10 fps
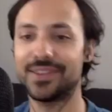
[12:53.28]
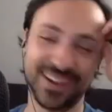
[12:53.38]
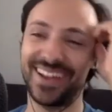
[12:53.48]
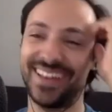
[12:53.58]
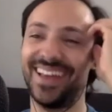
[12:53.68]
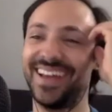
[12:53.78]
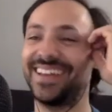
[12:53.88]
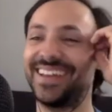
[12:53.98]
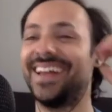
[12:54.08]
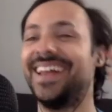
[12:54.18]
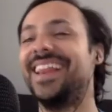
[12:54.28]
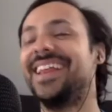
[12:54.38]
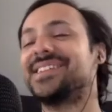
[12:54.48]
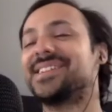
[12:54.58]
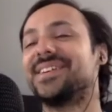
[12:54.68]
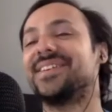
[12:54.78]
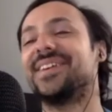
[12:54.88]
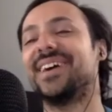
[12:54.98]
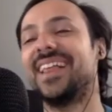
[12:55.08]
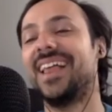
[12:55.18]
on that. Yeah.
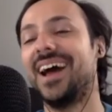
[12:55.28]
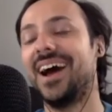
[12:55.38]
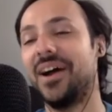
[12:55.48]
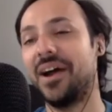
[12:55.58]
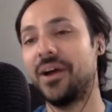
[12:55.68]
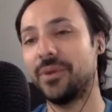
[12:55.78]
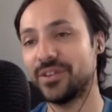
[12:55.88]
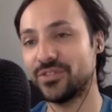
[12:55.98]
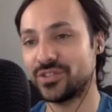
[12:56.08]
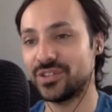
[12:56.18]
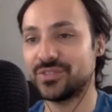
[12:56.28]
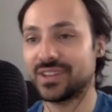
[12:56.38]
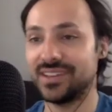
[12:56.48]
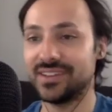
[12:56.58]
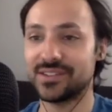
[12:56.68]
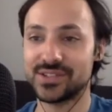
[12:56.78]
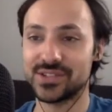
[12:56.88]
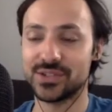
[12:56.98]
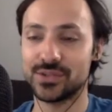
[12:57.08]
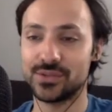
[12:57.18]
So I want to shift gears
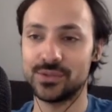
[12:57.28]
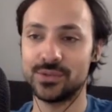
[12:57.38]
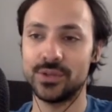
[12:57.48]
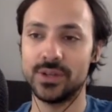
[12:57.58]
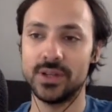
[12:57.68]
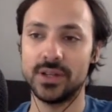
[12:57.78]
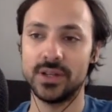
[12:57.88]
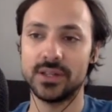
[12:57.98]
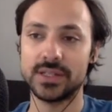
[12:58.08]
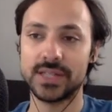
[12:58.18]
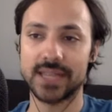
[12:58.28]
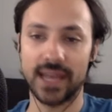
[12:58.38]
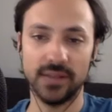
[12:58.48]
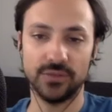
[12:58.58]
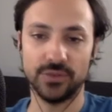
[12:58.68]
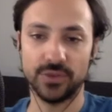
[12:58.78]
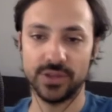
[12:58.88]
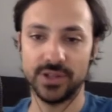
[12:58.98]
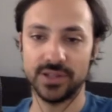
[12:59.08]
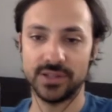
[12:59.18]
to
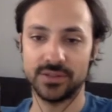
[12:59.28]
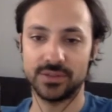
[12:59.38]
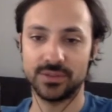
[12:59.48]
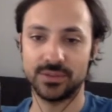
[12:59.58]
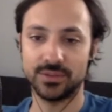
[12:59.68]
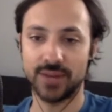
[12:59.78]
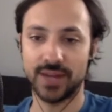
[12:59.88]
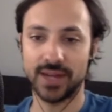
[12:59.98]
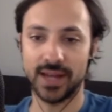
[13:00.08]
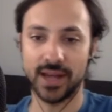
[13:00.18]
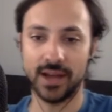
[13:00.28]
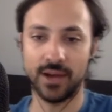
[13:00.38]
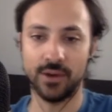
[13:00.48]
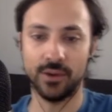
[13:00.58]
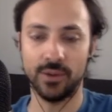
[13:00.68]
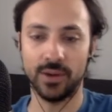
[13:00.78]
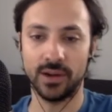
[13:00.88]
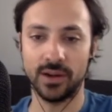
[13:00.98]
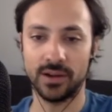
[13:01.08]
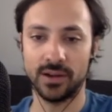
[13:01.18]
California right now,
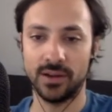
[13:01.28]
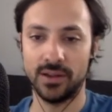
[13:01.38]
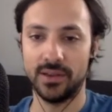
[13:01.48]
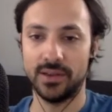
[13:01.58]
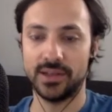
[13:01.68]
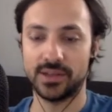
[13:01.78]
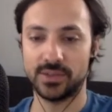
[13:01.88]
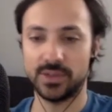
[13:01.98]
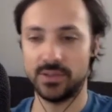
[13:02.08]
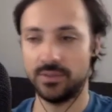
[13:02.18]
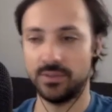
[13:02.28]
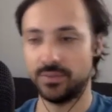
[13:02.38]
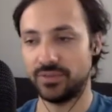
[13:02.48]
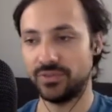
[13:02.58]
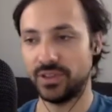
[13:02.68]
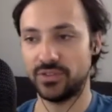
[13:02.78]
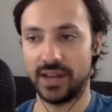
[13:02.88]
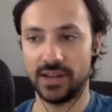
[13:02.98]
where, as we briefly chatted